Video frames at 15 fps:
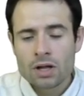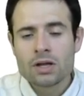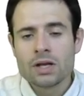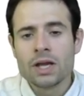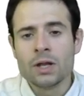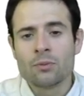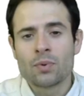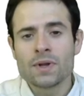
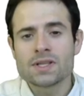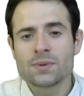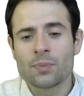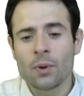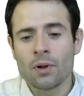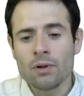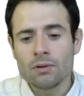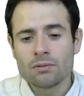in
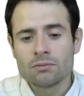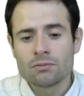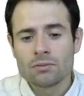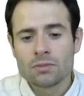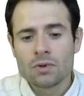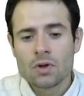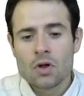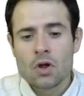principle,
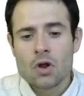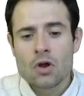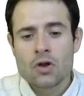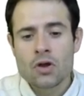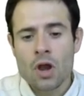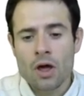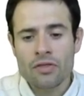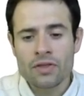
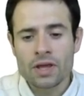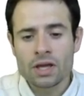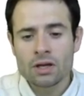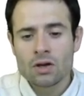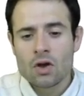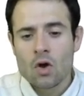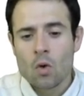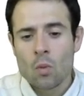nothing
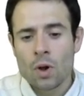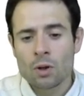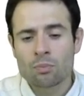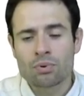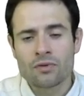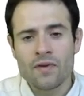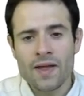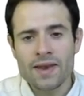will
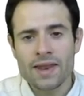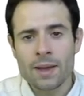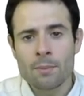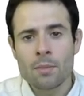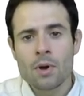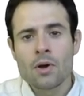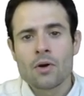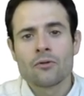prevent
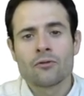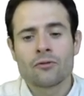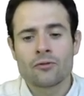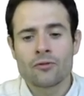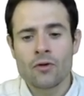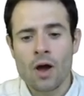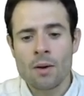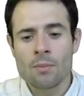them
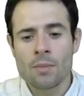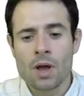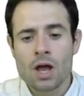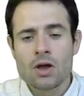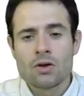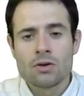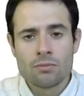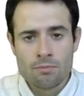from
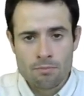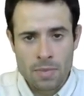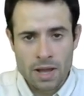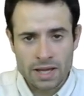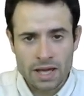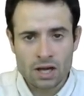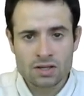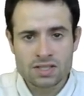
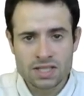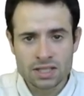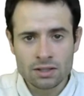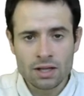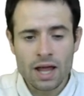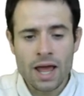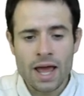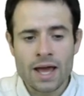making a
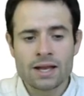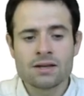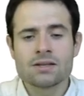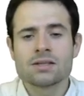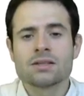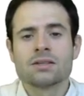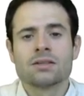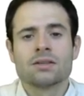deal and
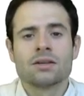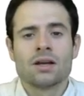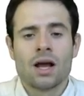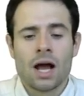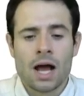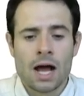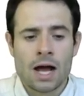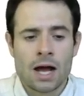
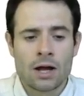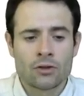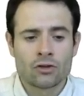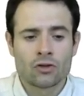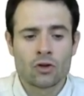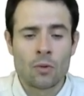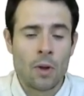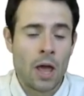
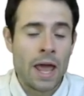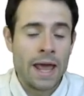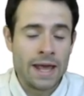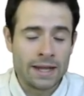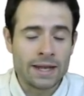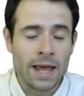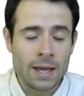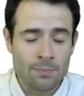
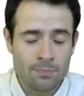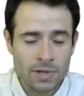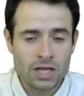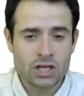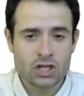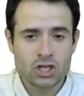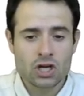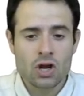a
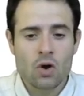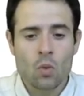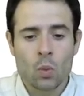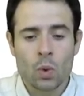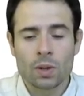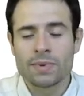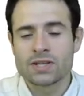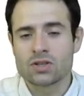peach
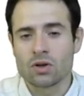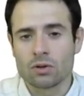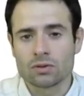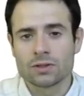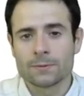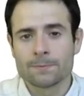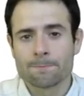will be sold.